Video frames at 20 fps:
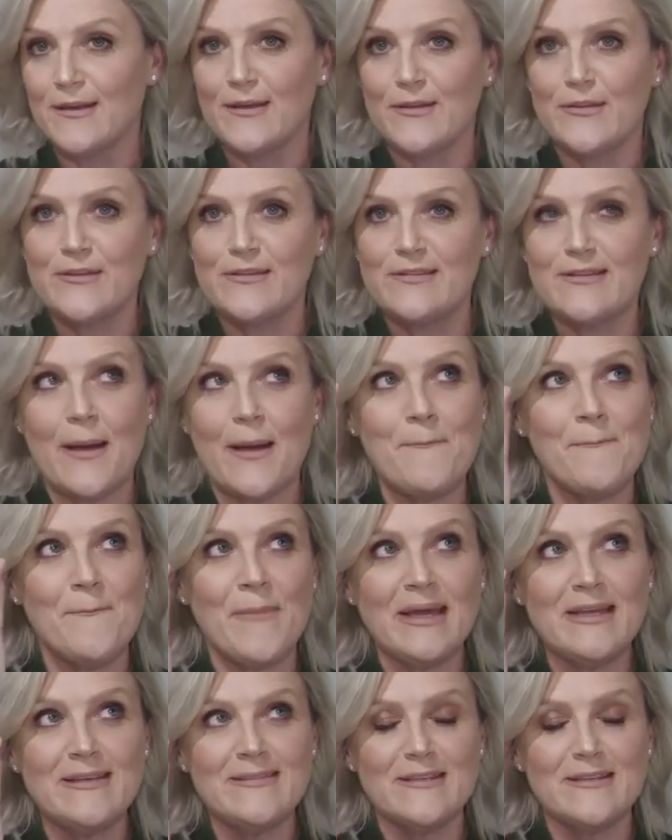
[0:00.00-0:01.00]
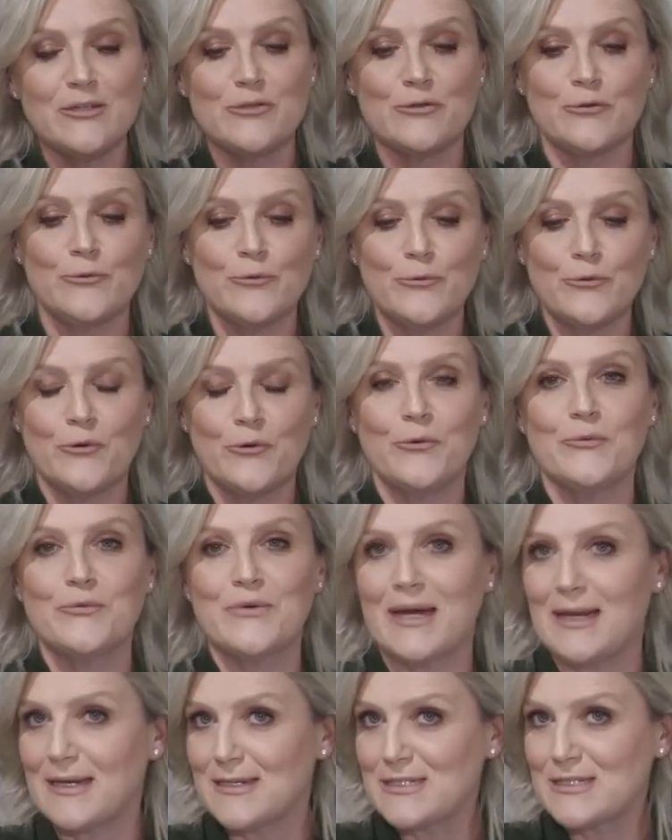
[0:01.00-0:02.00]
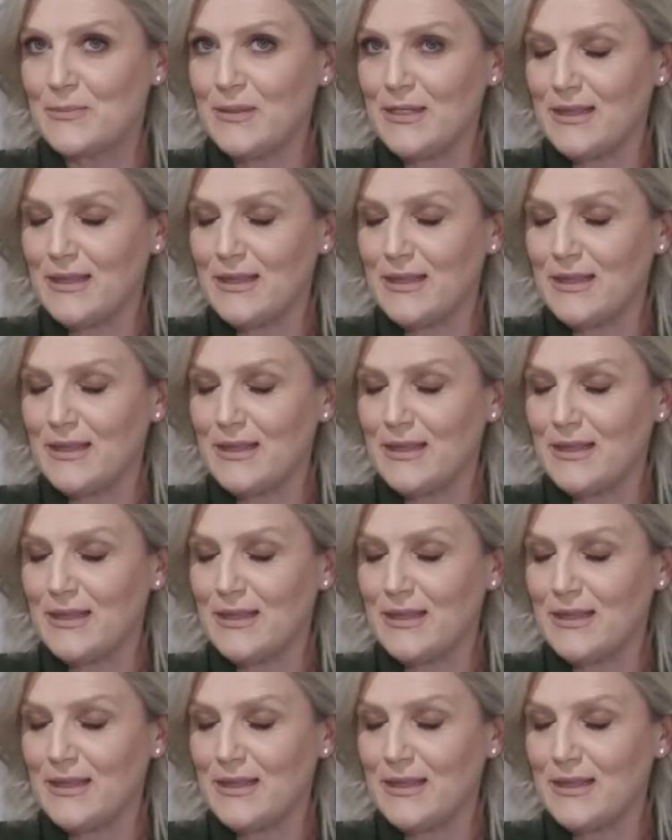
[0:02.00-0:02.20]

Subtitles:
this amazing tool called Colorsmith.